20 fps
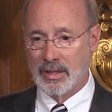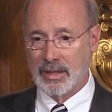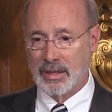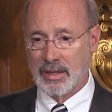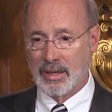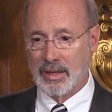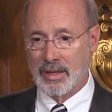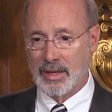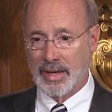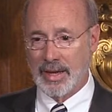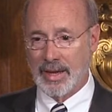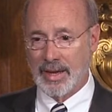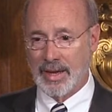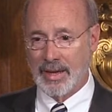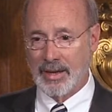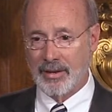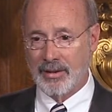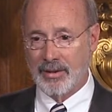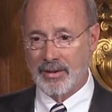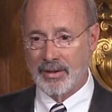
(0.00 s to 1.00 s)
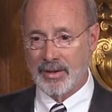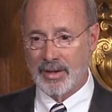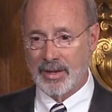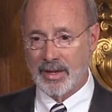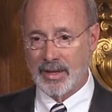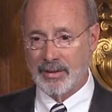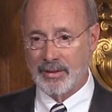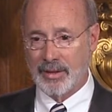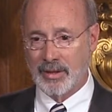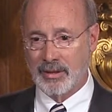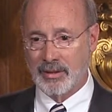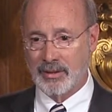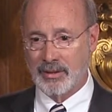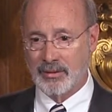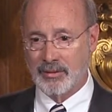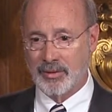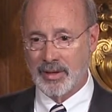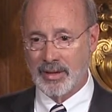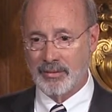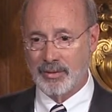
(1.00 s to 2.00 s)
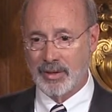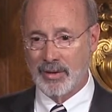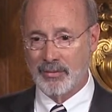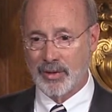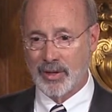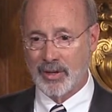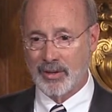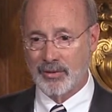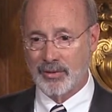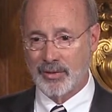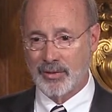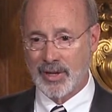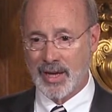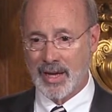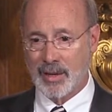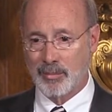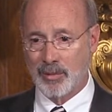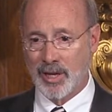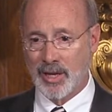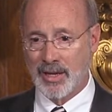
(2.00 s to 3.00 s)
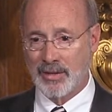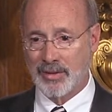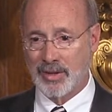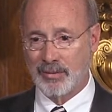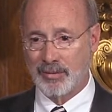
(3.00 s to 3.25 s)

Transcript: Uh, and, and I think they've given us a timeline.